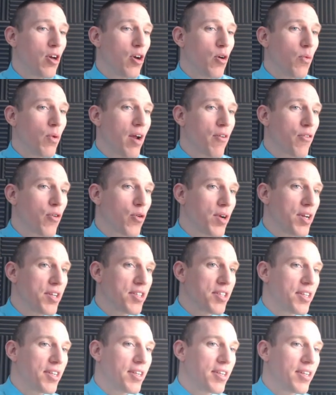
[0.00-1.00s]
Whatever
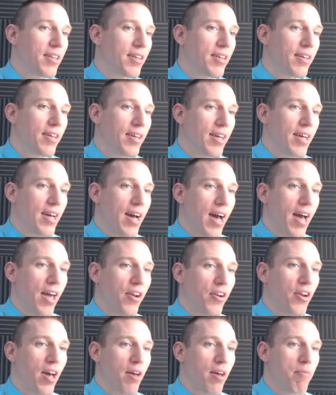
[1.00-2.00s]
reason, I don't
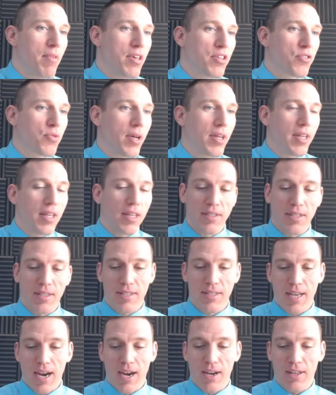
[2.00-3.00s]
know. I misread this
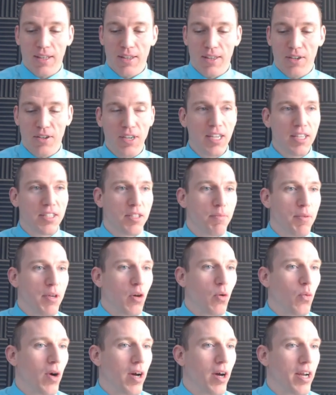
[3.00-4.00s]
entirely. There needs to be a
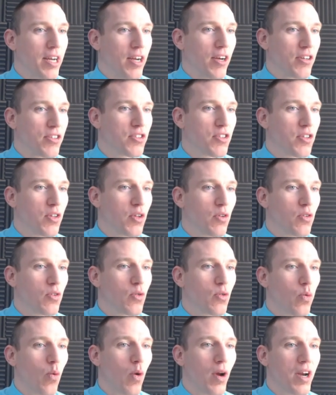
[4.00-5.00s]
one here. It's
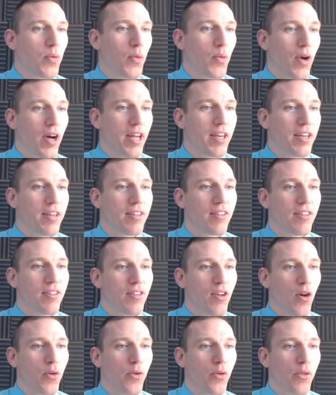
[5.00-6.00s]

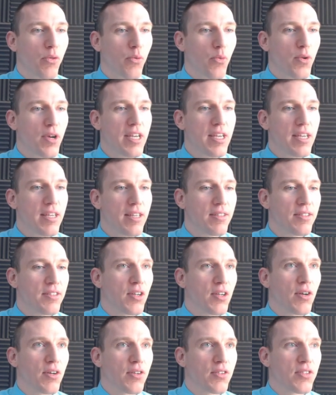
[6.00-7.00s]

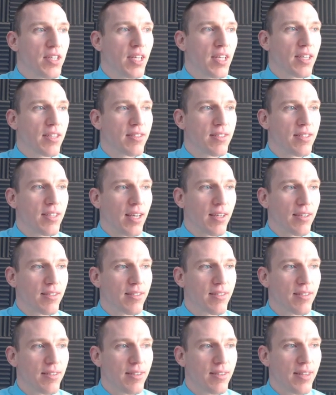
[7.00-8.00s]

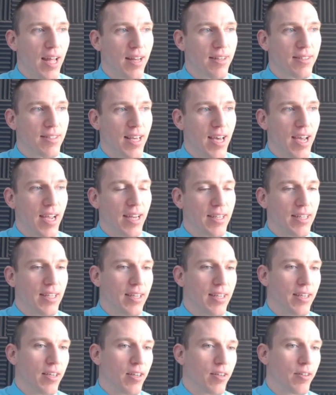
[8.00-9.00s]
2103066. That's the ID
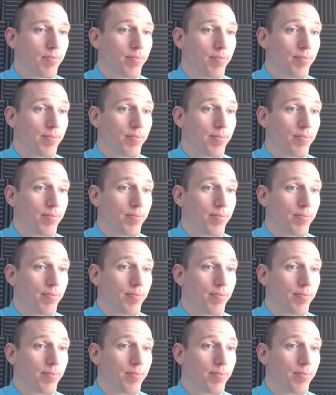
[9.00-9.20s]
here.